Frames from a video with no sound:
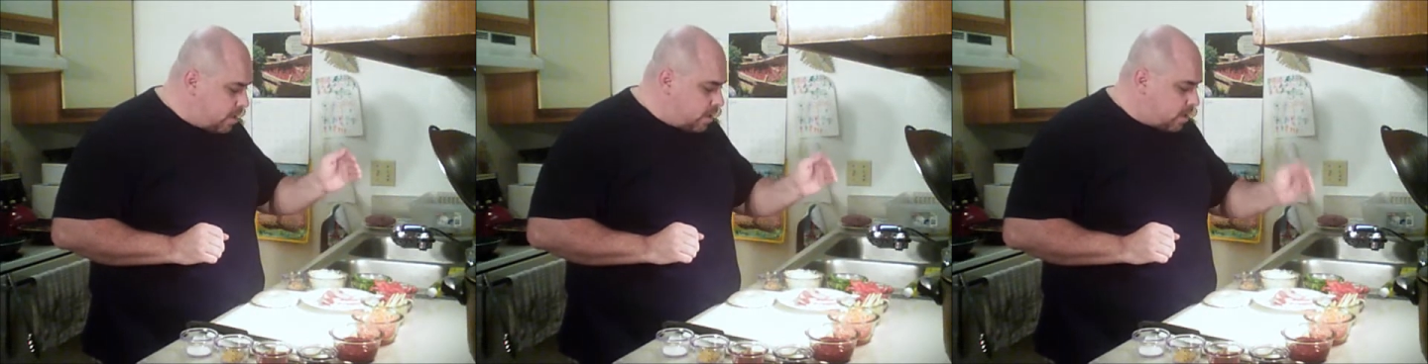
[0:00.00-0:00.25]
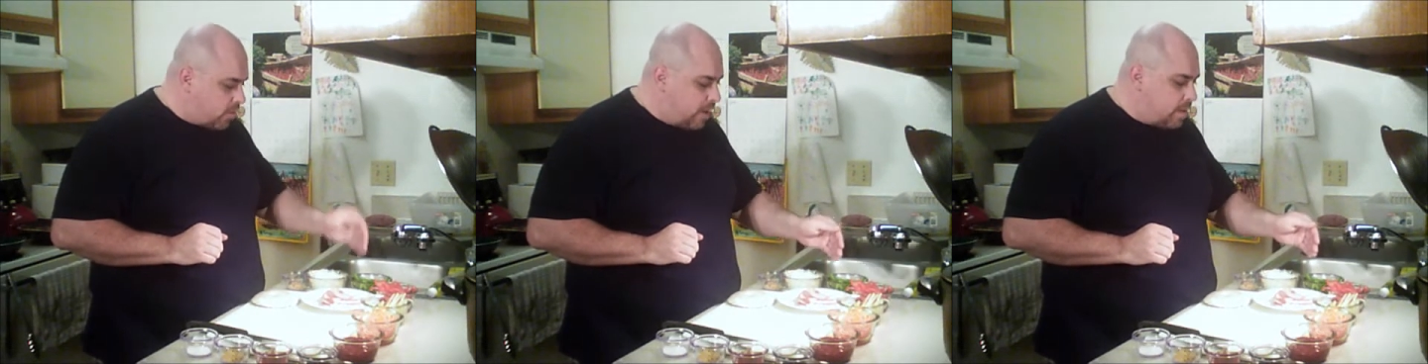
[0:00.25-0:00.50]

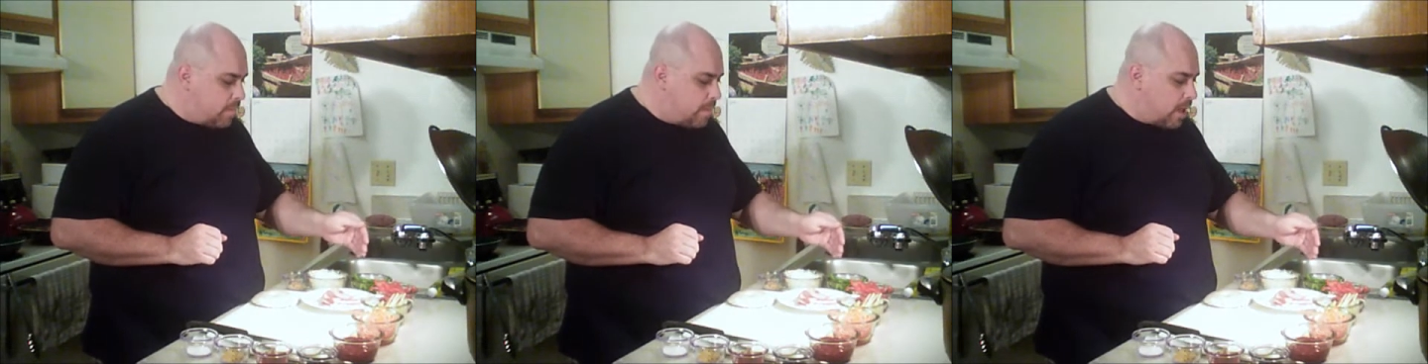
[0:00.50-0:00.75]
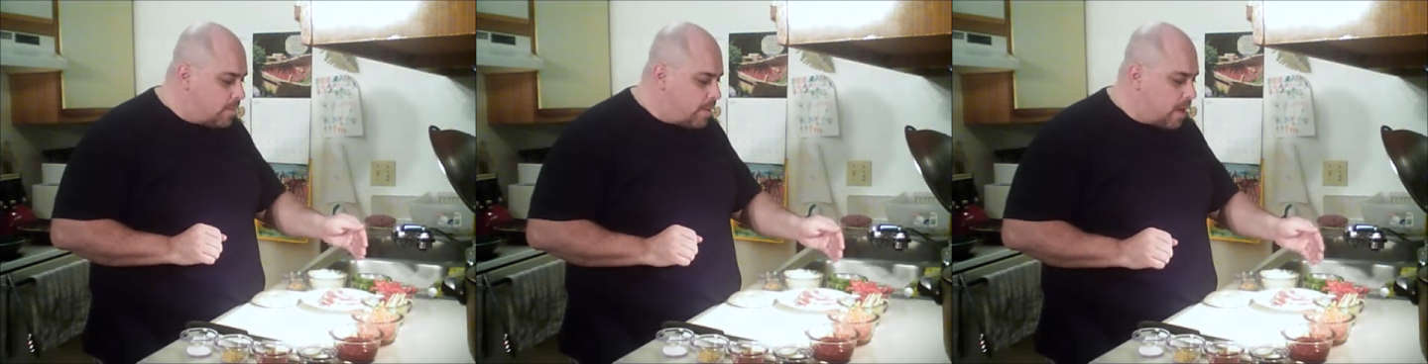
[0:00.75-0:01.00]
green
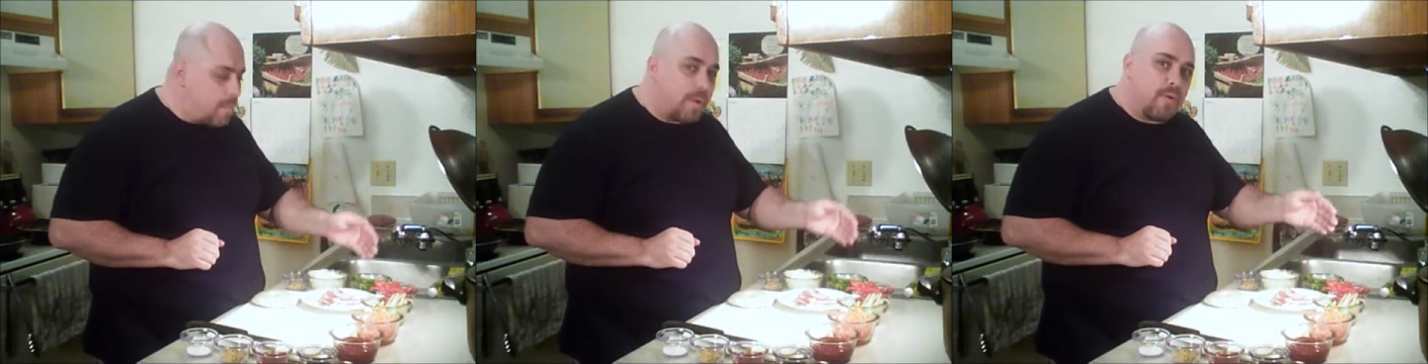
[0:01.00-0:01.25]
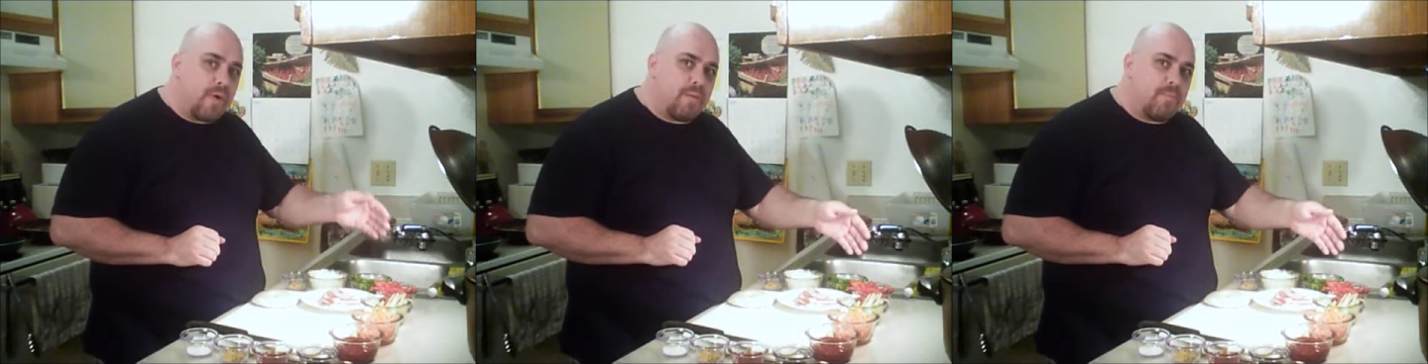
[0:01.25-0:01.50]
bell pepper,
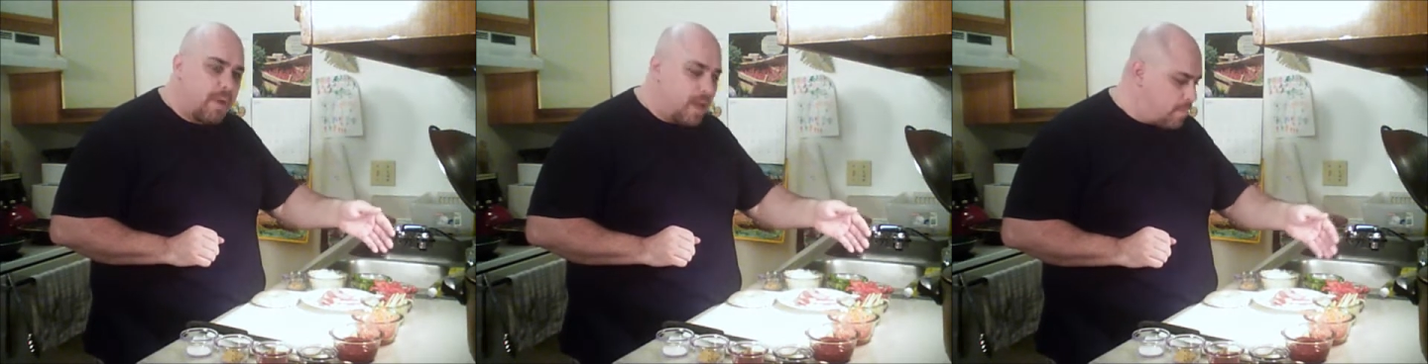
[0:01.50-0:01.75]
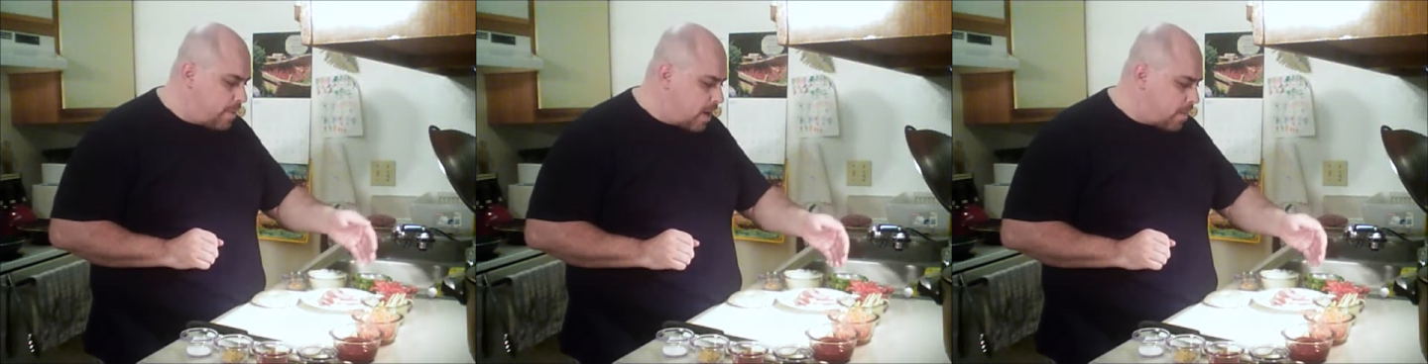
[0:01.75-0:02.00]
red bell
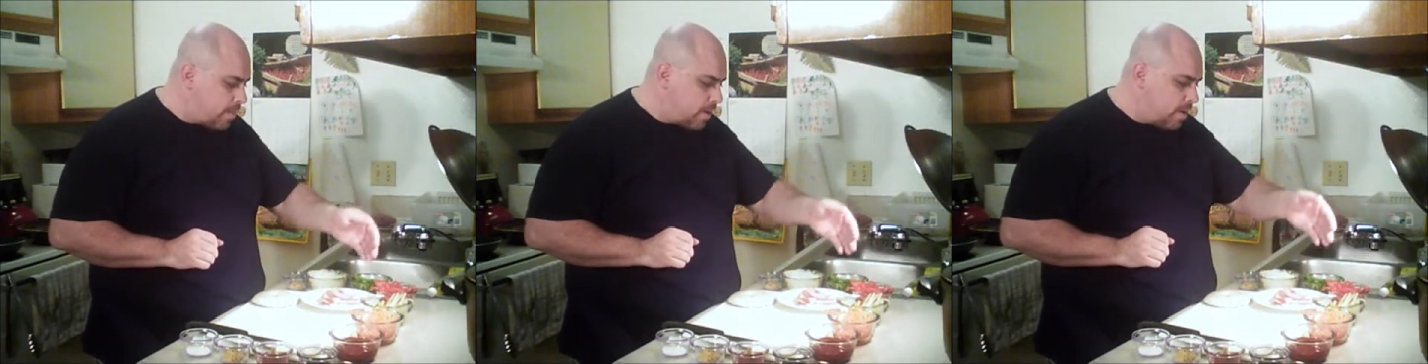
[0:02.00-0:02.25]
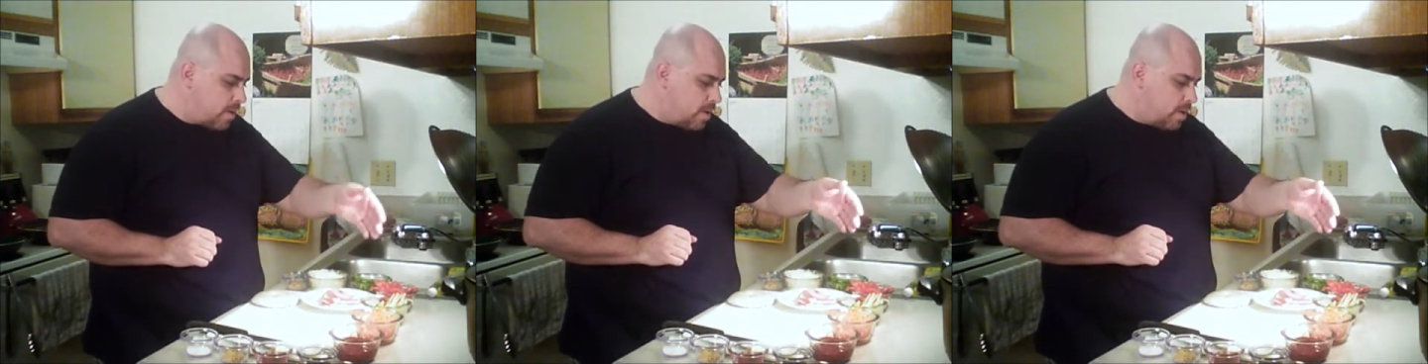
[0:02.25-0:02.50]

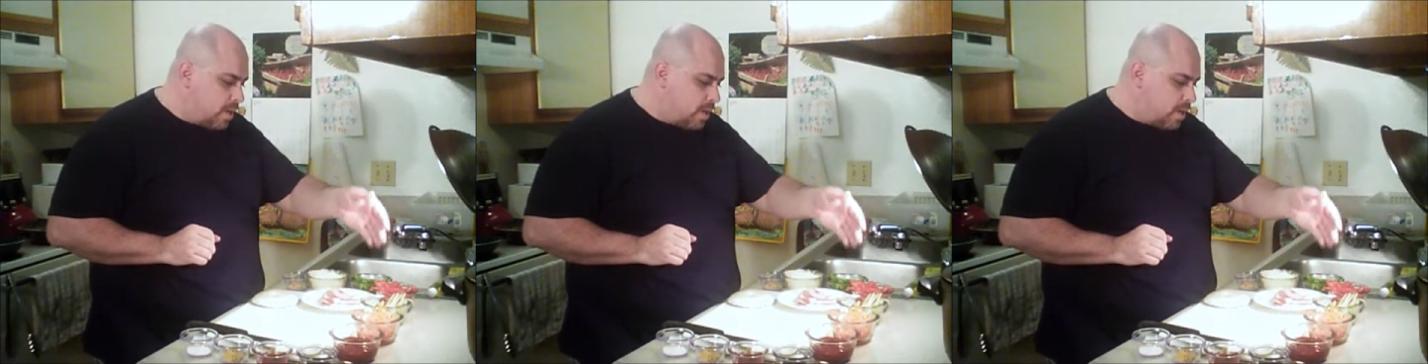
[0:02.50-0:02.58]
pepper,